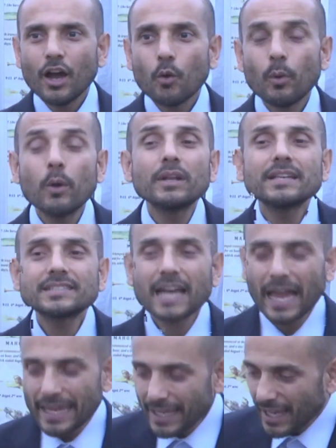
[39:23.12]
we want to
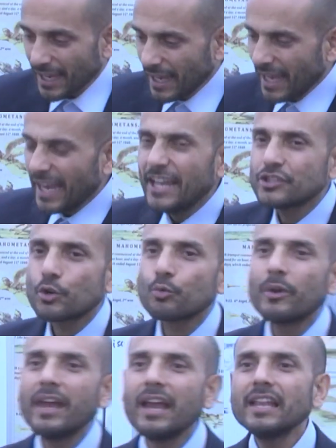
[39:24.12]
say he's a
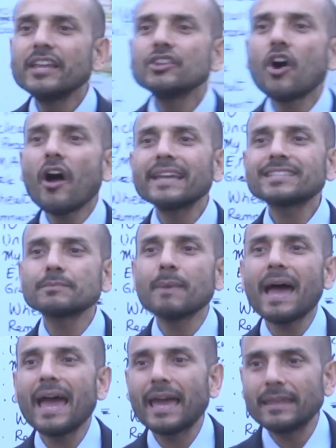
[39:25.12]
really nice
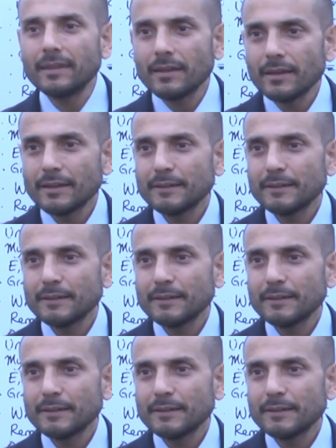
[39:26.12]
man,